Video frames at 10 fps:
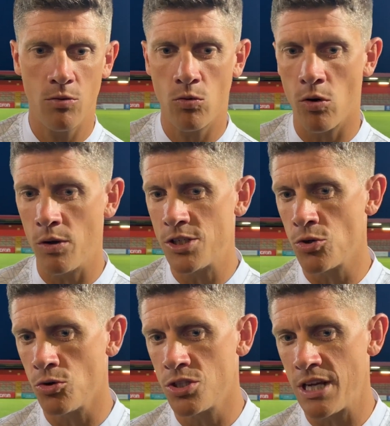what we
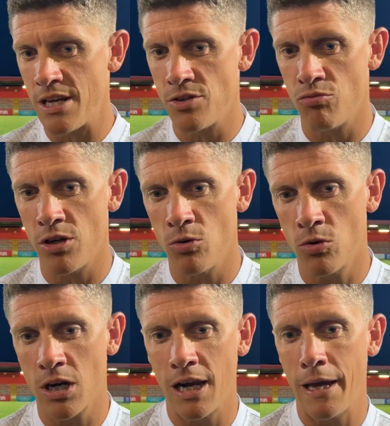saw today is a
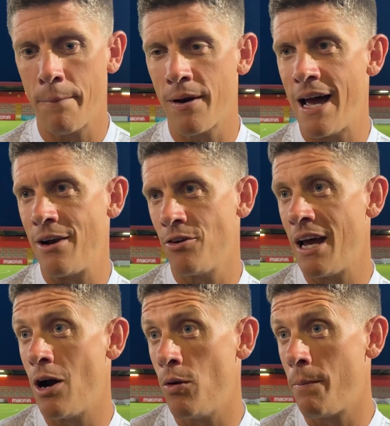real clear plan on
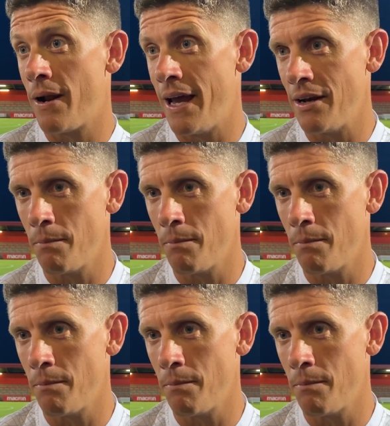how we're playing,